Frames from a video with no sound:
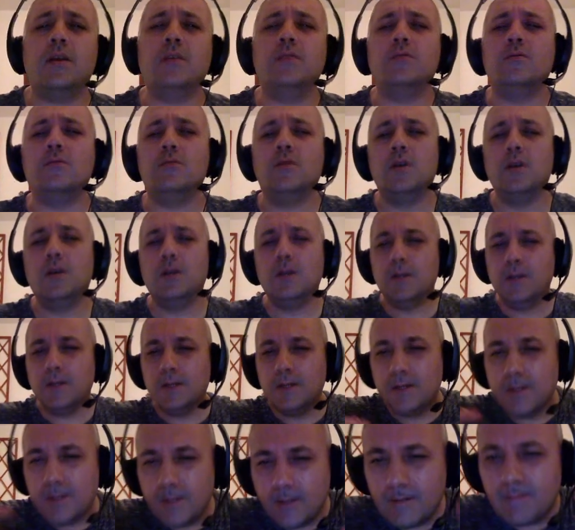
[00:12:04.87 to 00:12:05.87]
to,
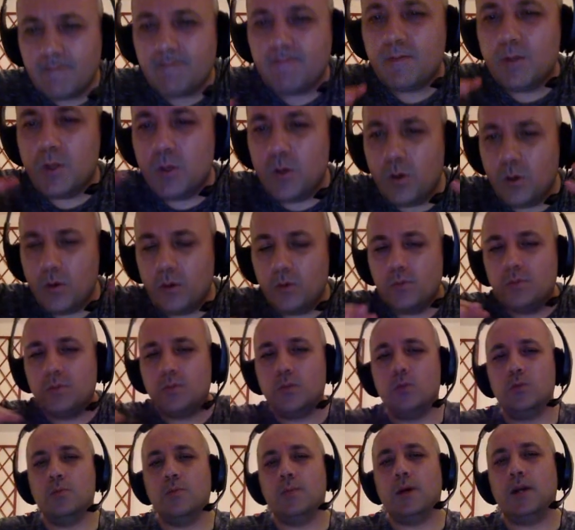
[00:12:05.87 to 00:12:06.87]

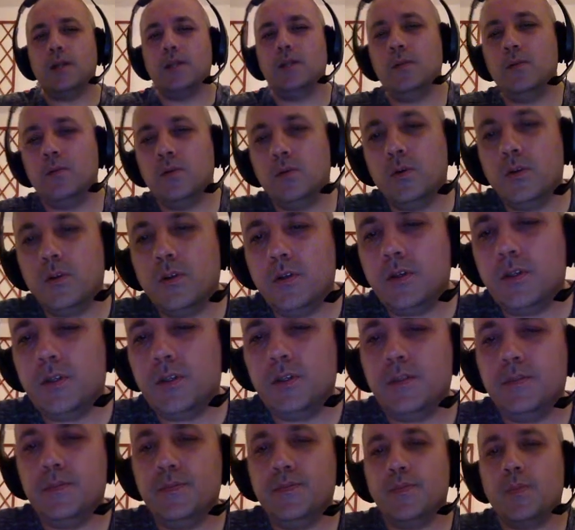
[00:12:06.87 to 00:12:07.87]
to mud the
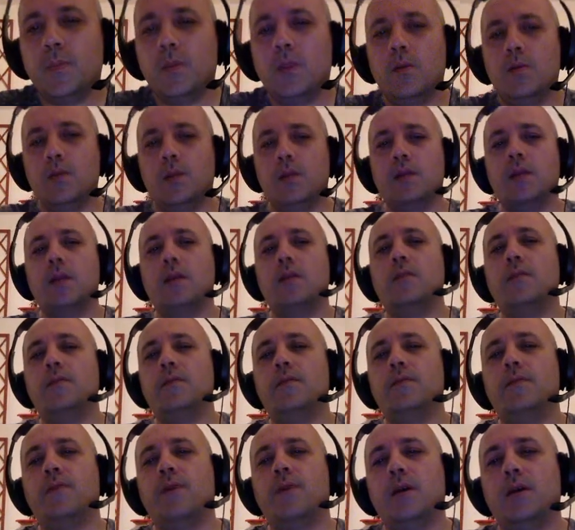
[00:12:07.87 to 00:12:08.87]
waters with knight
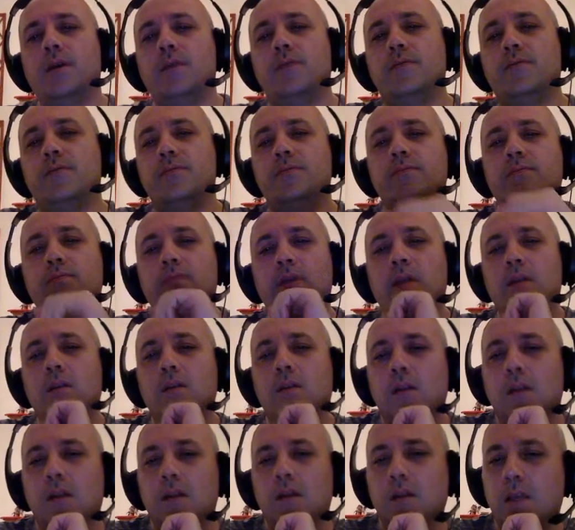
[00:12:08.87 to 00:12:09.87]
d5,
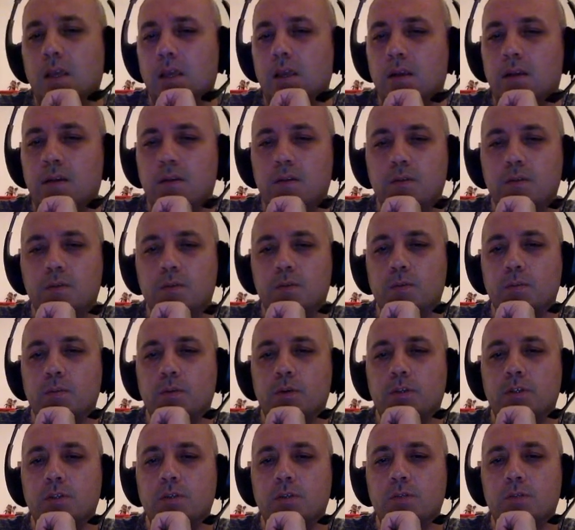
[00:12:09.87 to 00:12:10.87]
and here it was
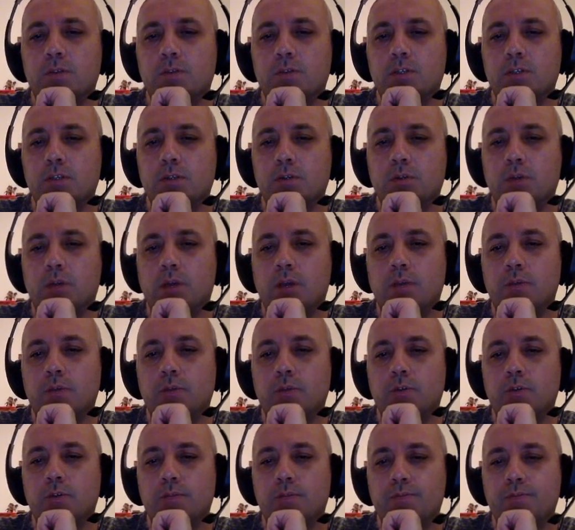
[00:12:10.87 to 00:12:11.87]
possible just to
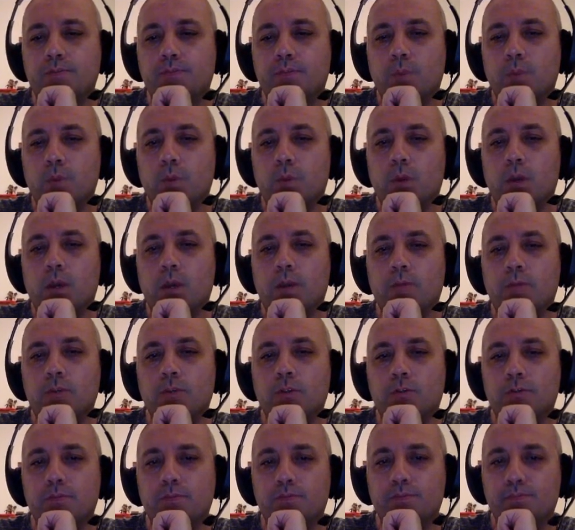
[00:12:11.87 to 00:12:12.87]
capture. You
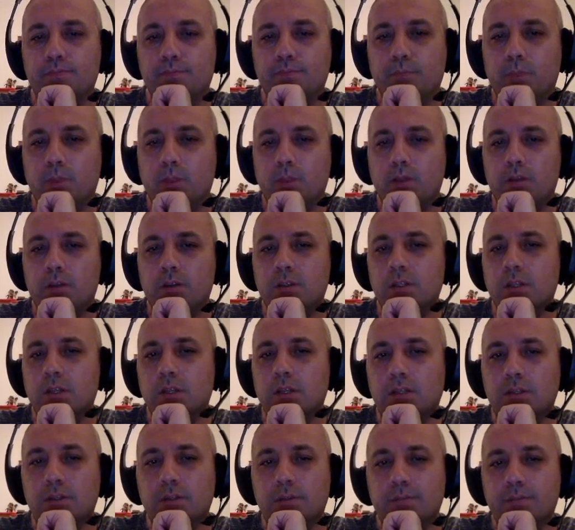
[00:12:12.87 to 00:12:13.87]
capture. There is
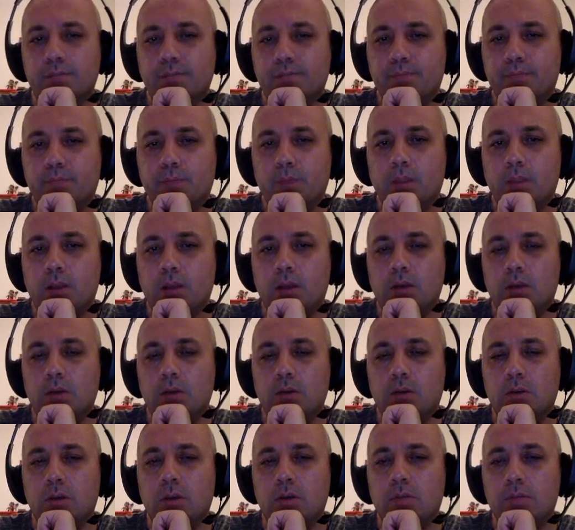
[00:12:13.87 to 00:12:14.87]
nothing. You
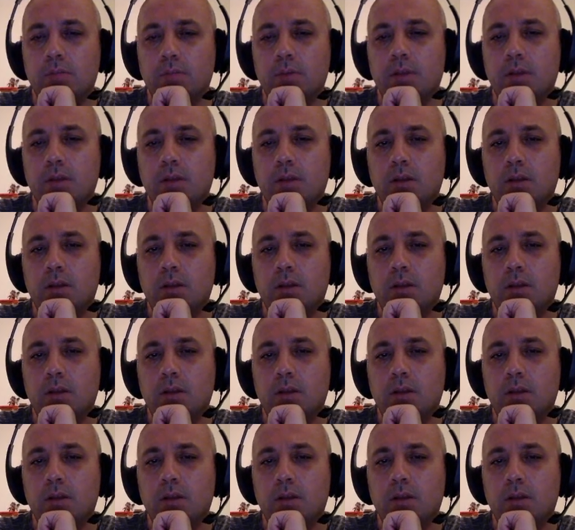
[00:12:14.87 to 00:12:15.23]
can pin